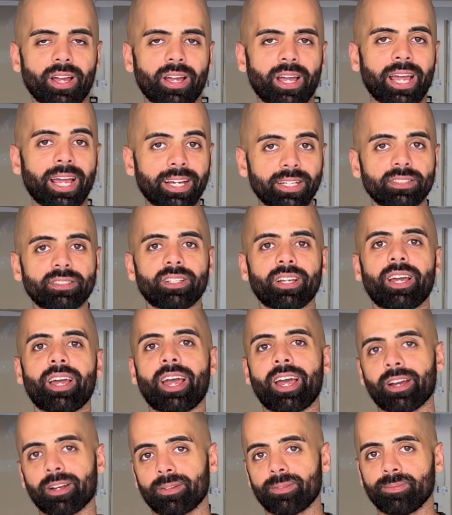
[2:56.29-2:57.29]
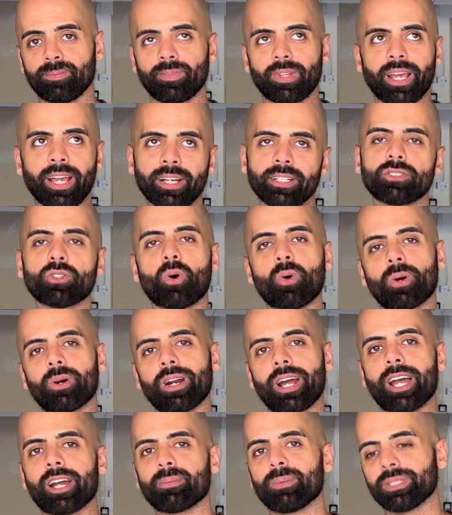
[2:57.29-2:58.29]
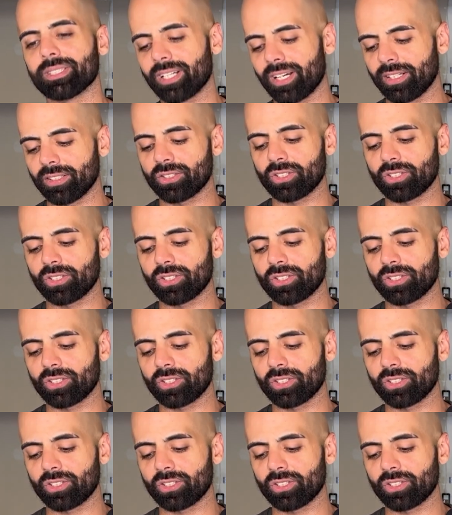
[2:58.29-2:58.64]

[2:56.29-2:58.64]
agmatine.